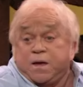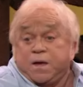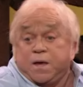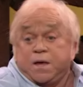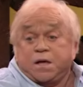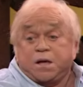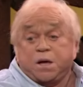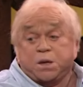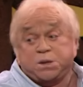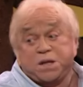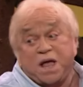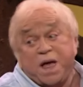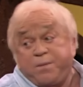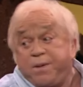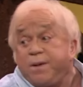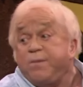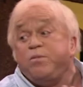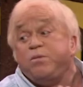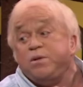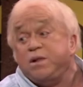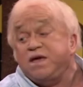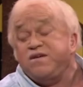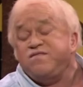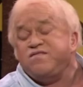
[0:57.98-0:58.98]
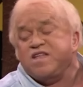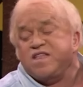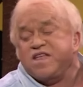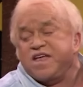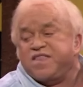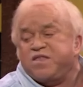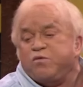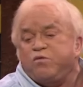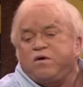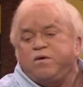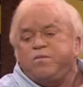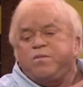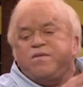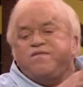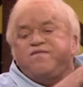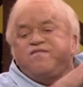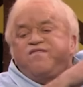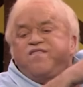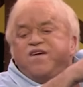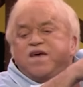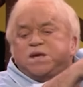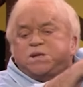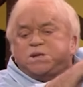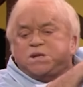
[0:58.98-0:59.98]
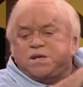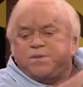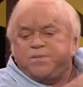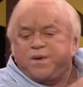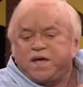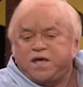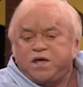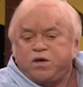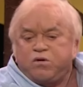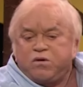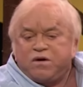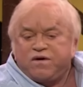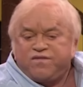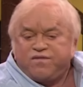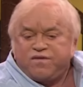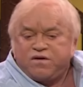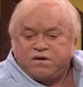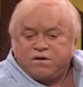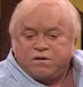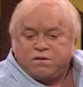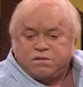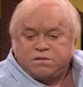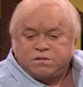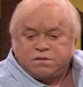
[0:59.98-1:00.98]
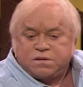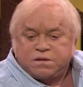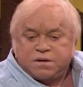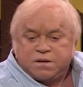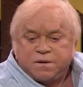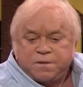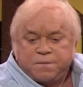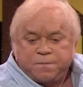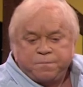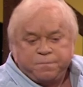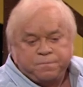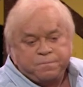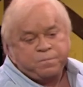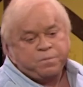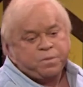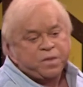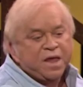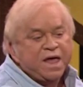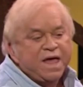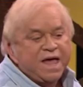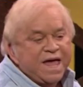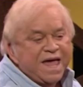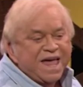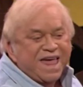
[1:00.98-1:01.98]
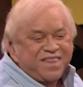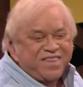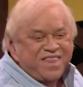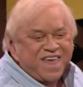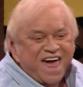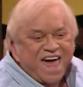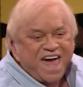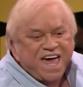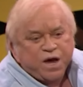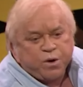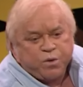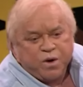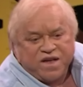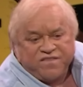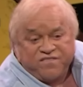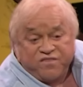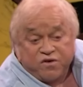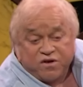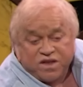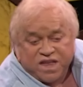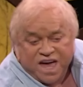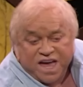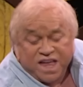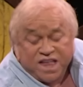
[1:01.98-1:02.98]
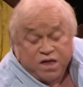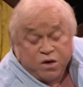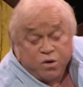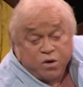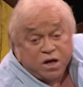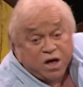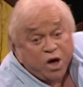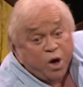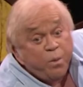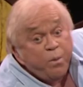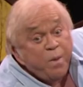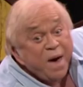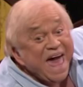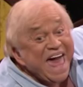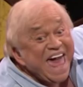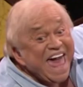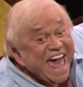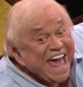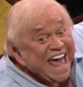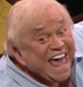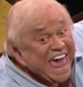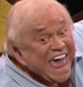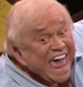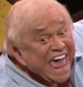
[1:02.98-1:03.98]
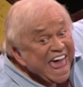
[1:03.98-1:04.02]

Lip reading: Because a lot of people believe in that we've been visited by UFOs. They hang around for a day or two and go back.